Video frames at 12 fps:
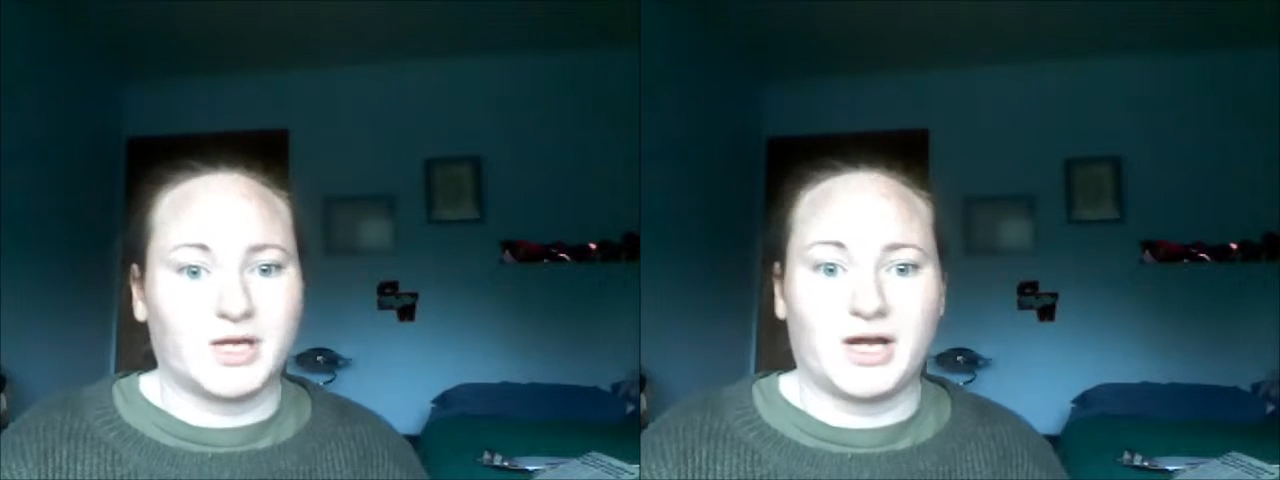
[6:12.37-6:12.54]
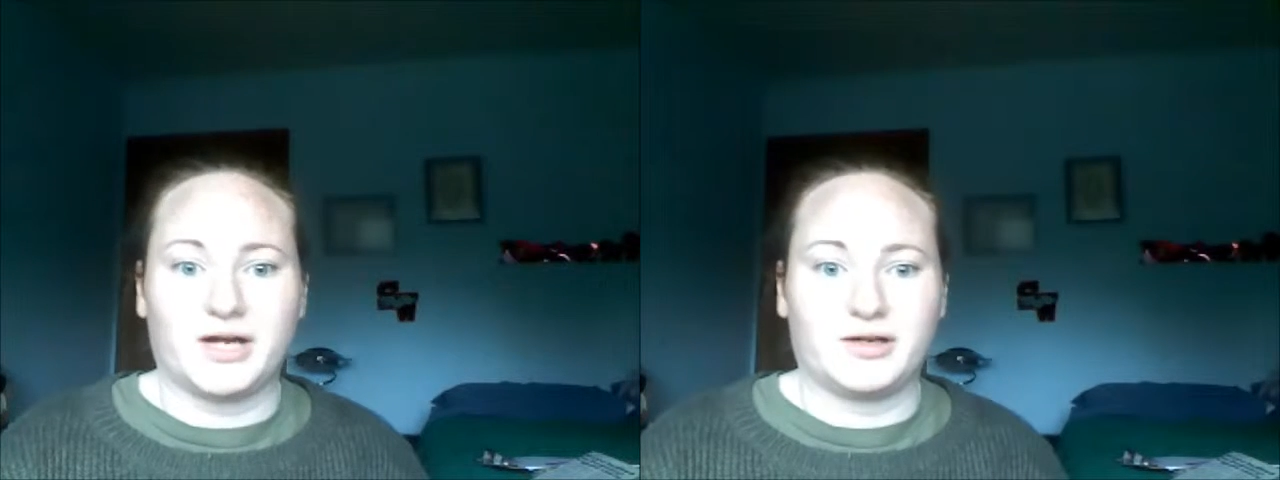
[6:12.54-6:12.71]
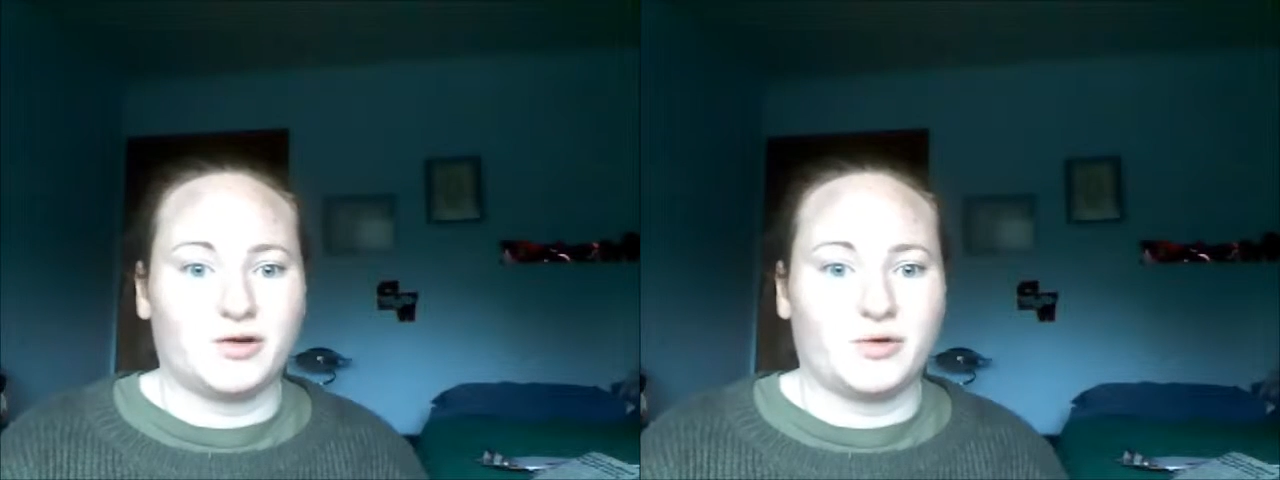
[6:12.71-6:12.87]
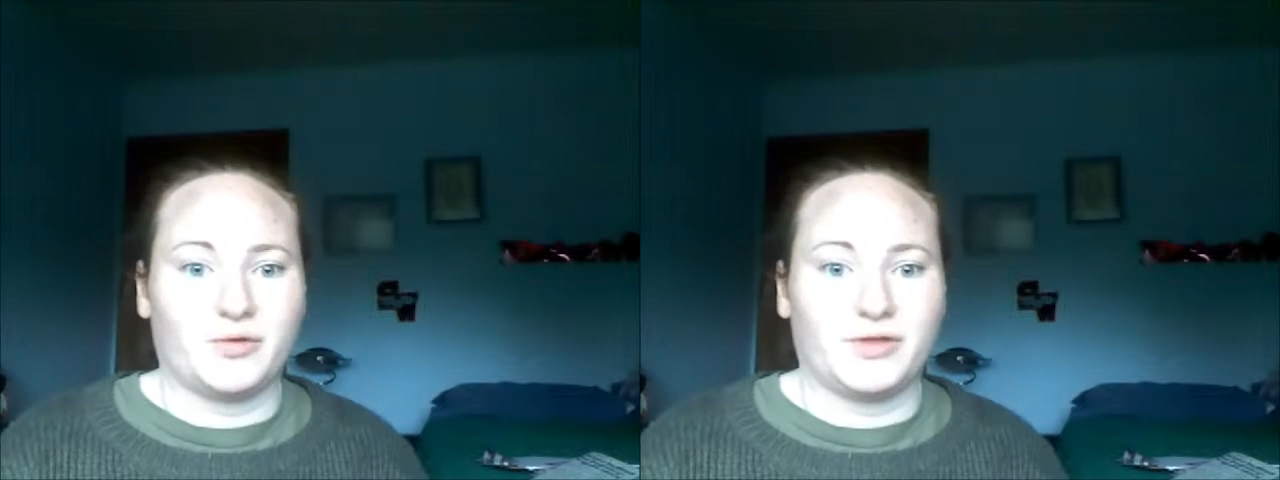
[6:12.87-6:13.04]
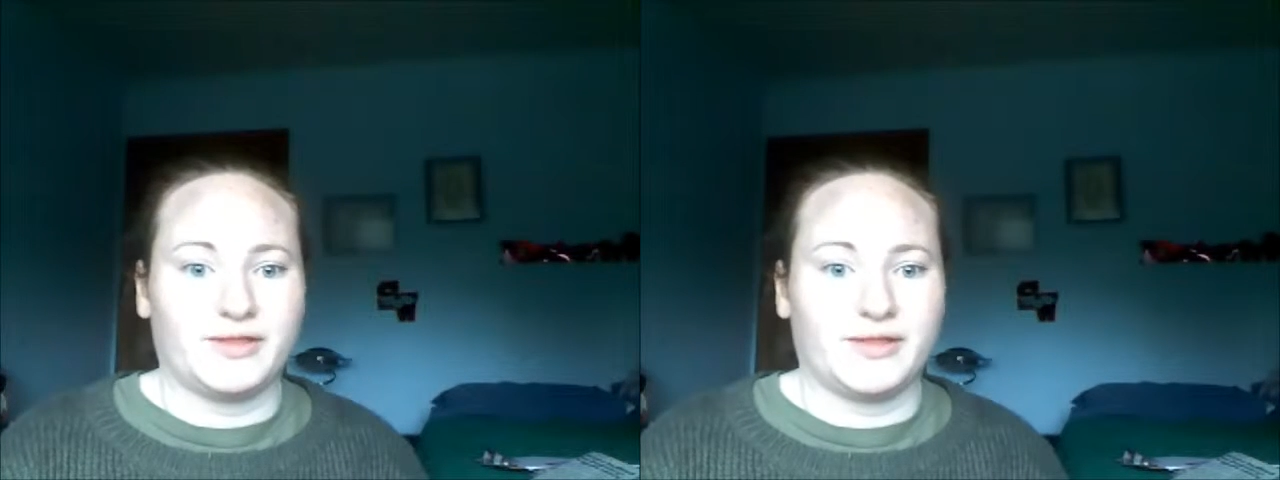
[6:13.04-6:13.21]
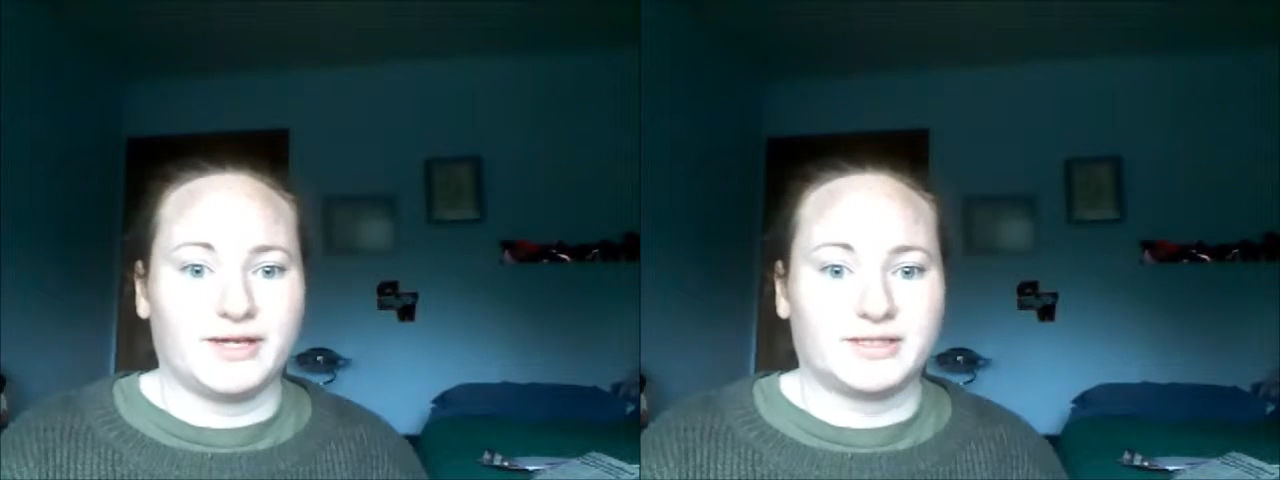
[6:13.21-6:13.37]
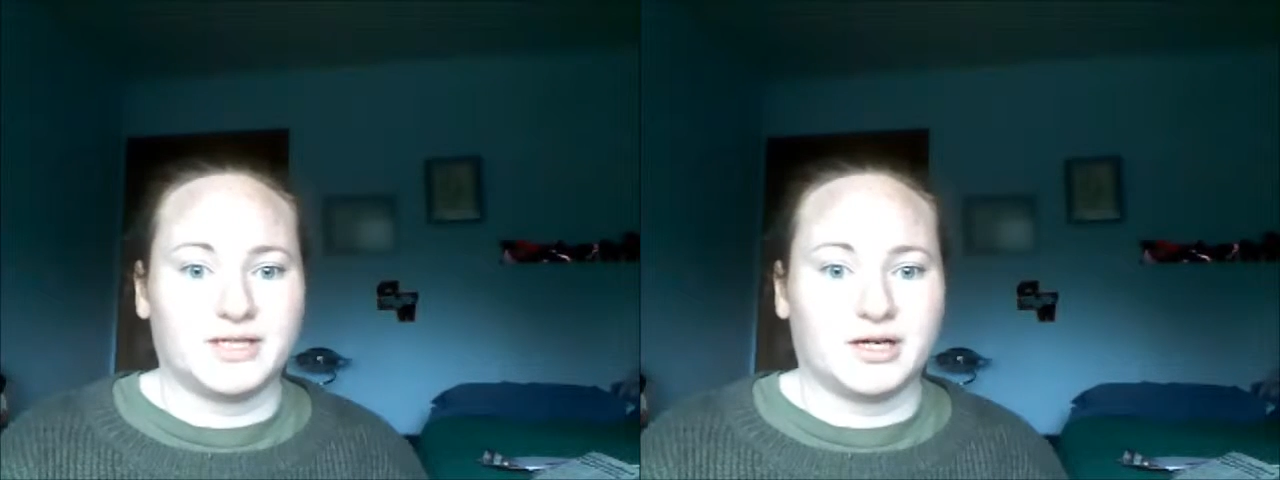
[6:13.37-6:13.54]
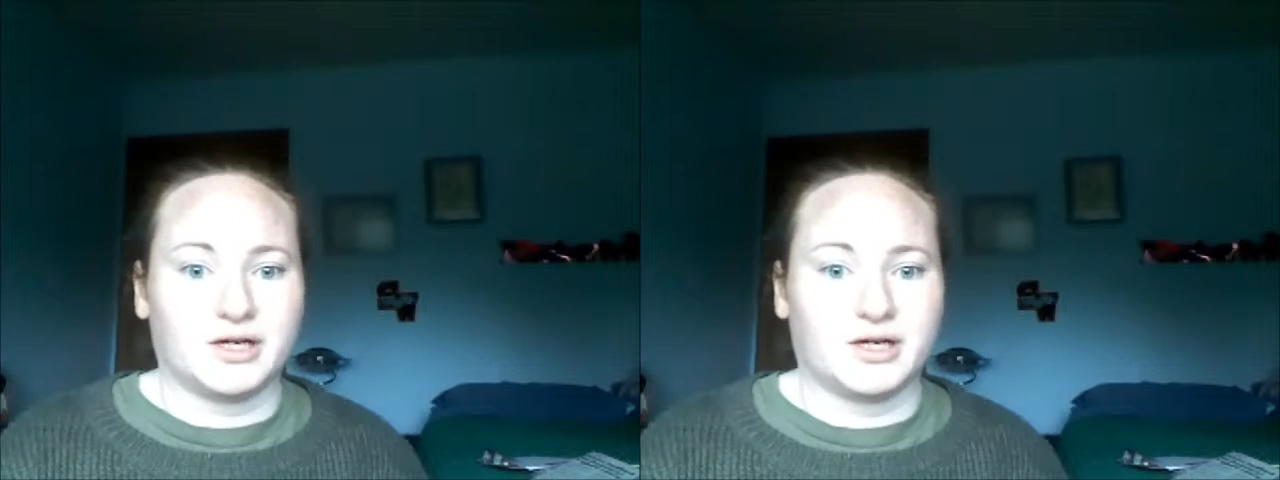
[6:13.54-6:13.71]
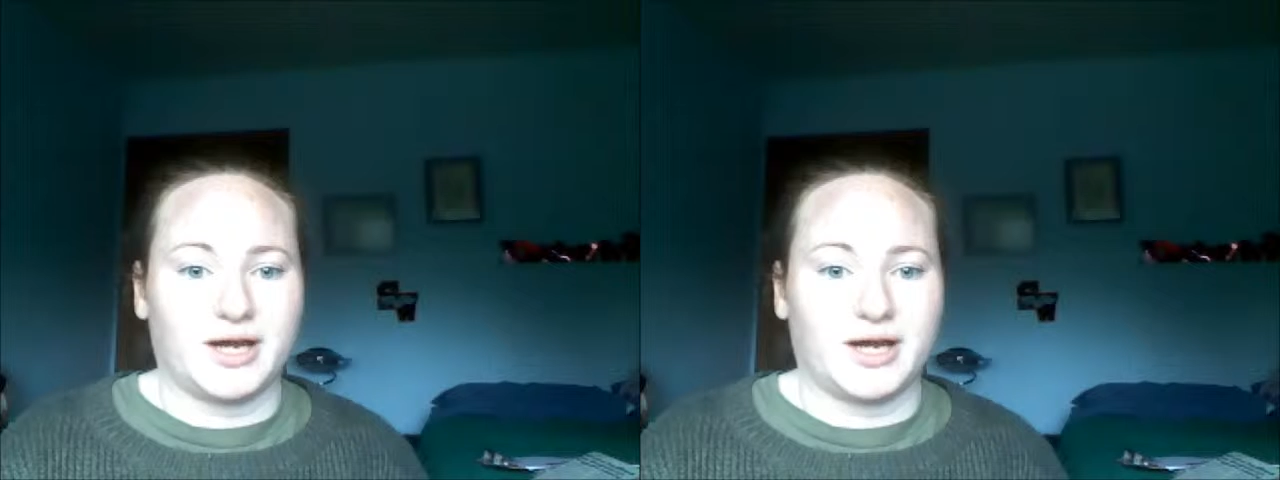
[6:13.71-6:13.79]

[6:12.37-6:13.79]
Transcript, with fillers: I know that that's not going